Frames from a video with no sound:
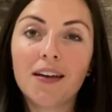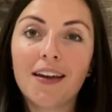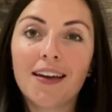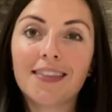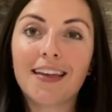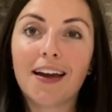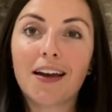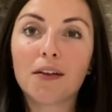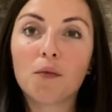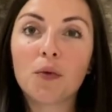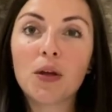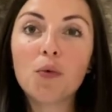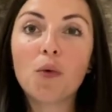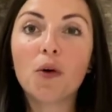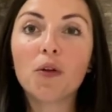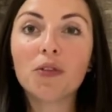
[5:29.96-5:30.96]
that we
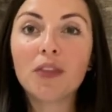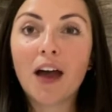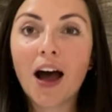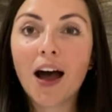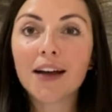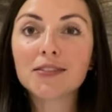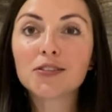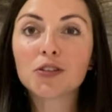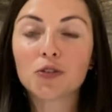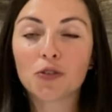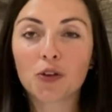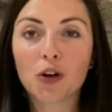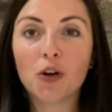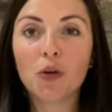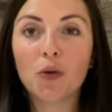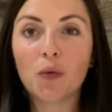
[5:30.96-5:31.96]
will not
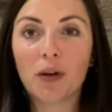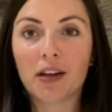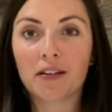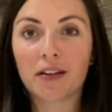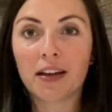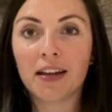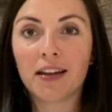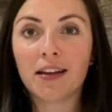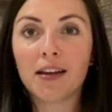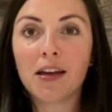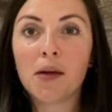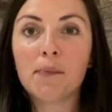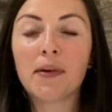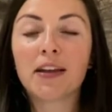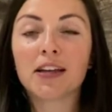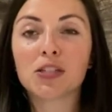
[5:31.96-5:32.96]
grow weary
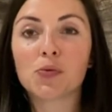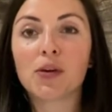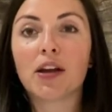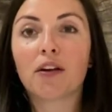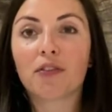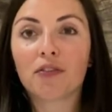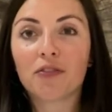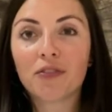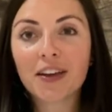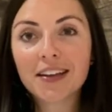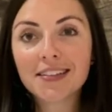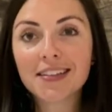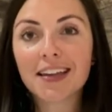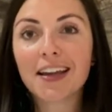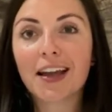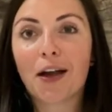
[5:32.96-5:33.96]
because we are
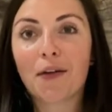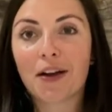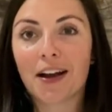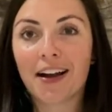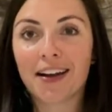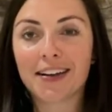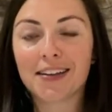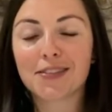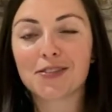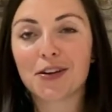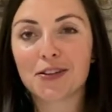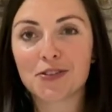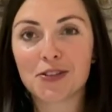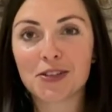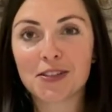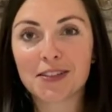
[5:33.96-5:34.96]
fixing our eyes
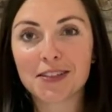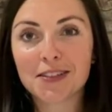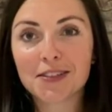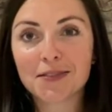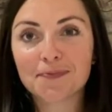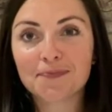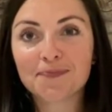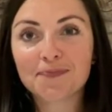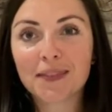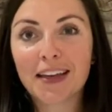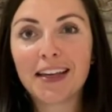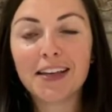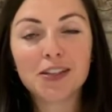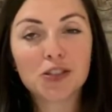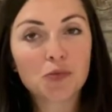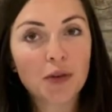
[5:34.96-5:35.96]
on Jesus.
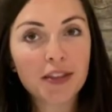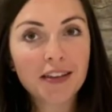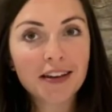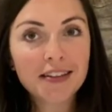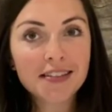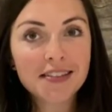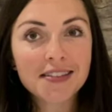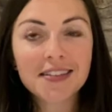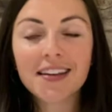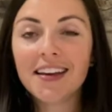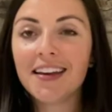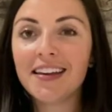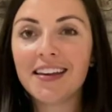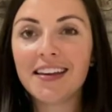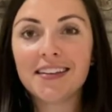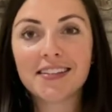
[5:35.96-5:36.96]
He is with us,
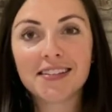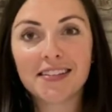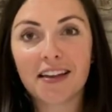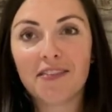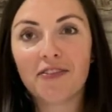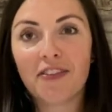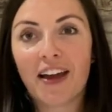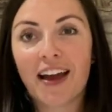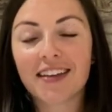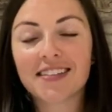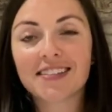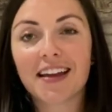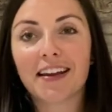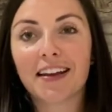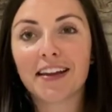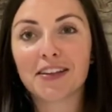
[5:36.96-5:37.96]
He is steadfast,
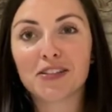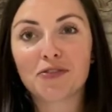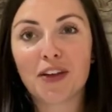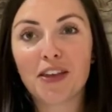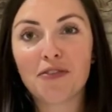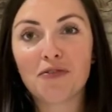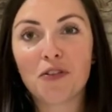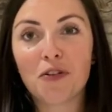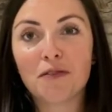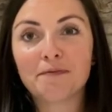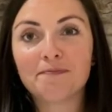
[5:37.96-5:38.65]
and He is faithful.